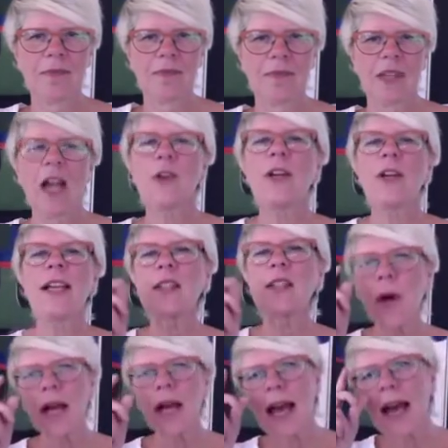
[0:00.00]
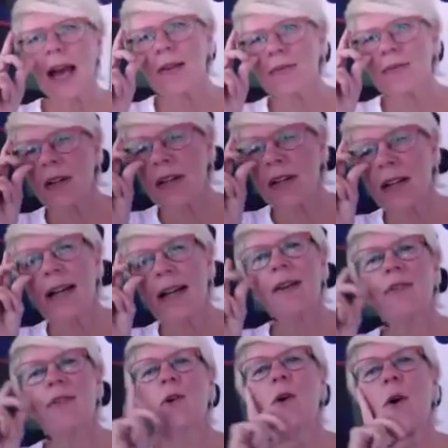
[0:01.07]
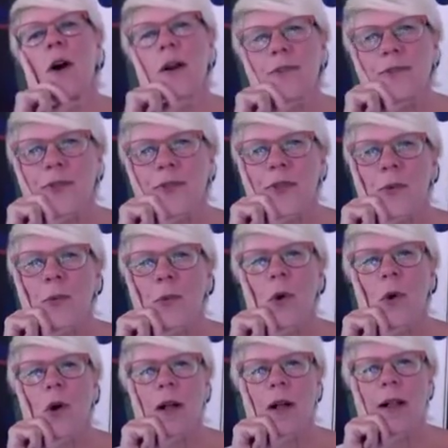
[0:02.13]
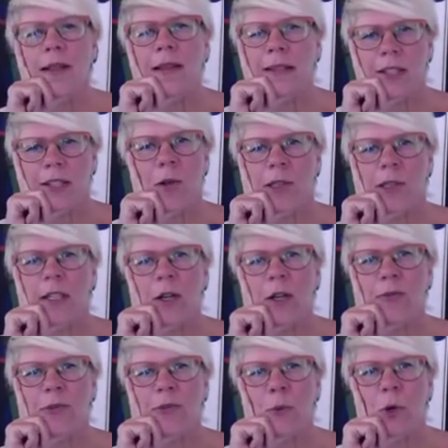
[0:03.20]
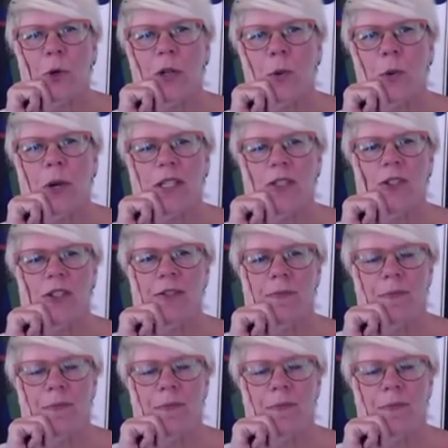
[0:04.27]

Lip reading: Okay, so I have an totally off the wall question.